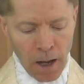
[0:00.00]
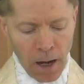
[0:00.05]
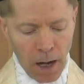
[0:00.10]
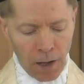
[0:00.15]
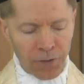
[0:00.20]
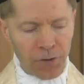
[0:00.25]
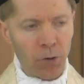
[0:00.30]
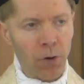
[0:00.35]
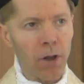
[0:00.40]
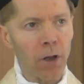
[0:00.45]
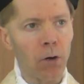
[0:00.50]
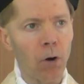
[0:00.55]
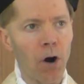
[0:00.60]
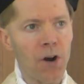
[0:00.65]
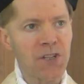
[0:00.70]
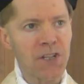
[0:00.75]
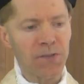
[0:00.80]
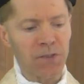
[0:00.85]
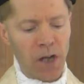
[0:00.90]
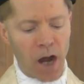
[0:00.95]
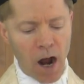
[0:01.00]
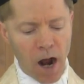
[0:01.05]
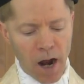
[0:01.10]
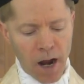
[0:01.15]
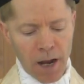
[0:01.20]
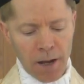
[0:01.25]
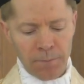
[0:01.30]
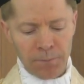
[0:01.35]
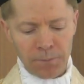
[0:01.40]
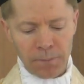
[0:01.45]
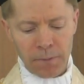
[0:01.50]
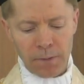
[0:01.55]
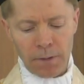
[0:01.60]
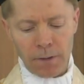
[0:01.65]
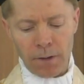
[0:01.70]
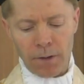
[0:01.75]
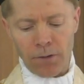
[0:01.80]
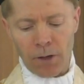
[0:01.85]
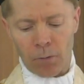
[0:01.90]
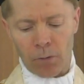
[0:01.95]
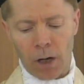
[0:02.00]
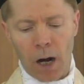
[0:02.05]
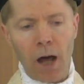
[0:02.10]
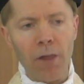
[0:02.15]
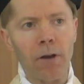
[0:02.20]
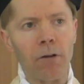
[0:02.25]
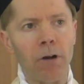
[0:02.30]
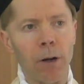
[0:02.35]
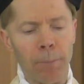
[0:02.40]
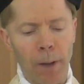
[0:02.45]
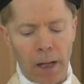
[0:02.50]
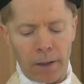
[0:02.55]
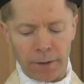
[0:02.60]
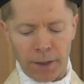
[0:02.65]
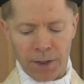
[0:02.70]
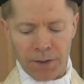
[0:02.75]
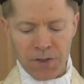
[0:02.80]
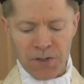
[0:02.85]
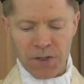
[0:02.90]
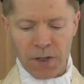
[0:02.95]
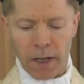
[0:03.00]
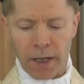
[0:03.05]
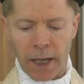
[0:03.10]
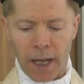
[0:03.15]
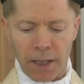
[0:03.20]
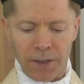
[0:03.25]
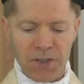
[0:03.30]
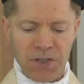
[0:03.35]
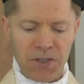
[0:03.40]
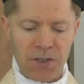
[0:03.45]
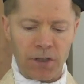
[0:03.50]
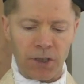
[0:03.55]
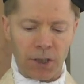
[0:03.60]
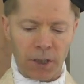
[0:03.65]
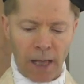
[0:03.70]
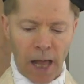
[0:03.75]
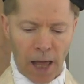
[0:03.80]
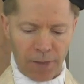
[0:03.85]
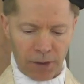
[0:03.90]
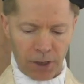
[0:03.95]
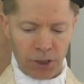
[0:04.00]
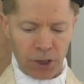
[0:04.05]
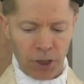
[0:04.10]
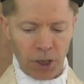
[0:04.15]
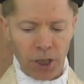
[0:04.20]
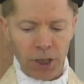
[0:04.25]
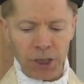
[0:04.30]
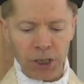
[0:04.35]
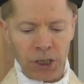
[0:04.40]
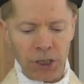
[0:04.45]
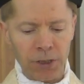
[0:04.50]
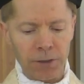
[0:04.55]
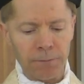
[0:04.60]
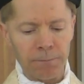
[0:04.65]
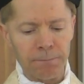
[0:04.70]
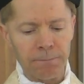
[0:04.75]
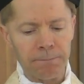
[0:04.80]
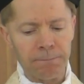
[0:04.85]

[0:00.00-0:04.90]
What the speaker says: And through the course of time, there were other rebellions against the Catholic Church.